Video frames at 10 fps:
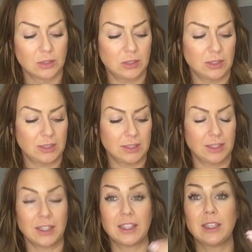just
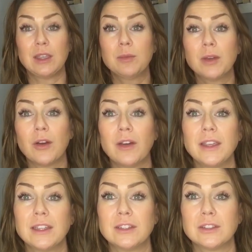keep
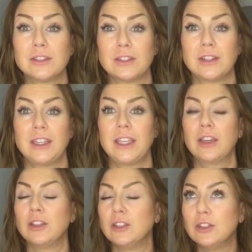going in your journey.
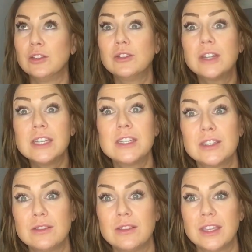You can
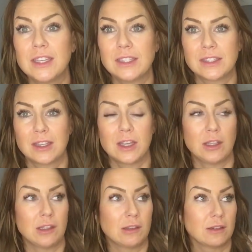do this.
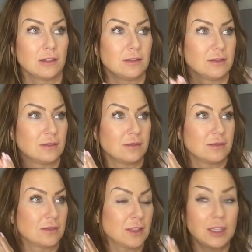Either
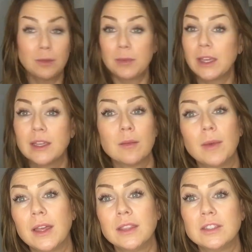keep kicking
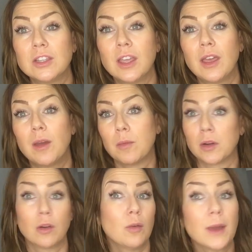butt in the gym, or
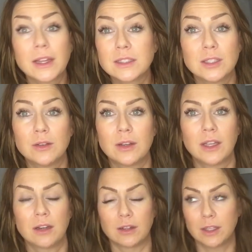go back to
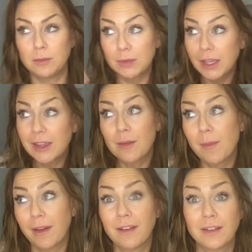it, or keep kicking
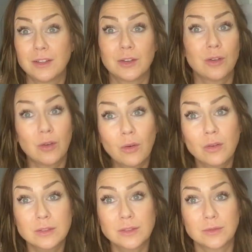butt on your
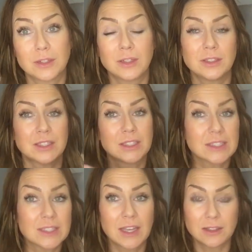goals for your
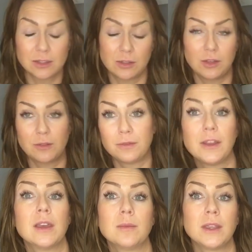success or your
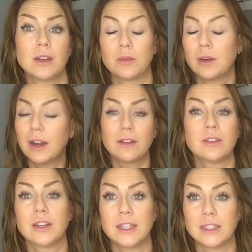family or
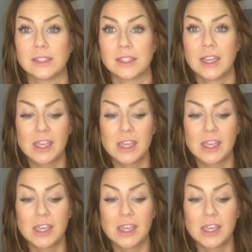whatever it is.